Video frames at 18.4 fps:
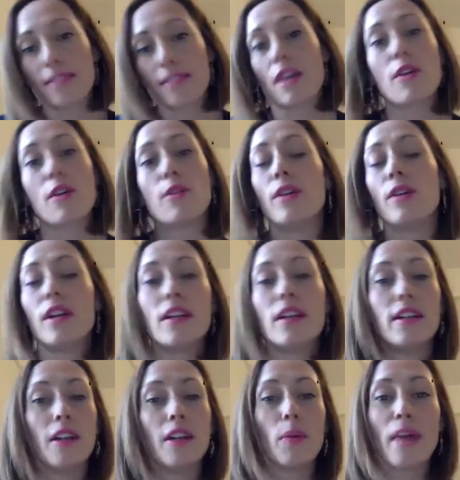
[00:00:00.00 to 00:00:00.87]
So,
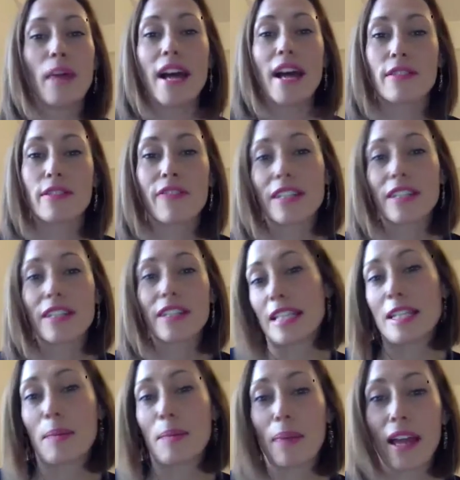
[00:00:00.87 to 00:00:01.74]
we had a
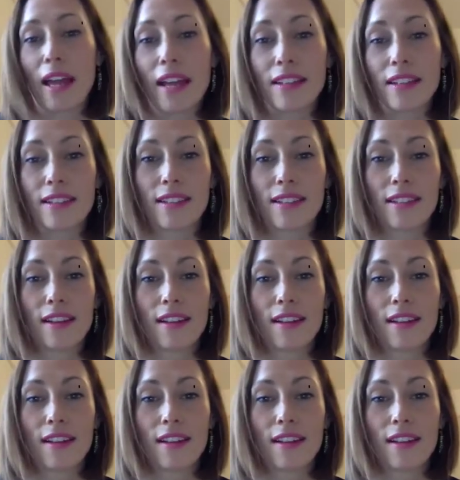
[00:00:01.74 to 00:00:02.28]
fantastic plan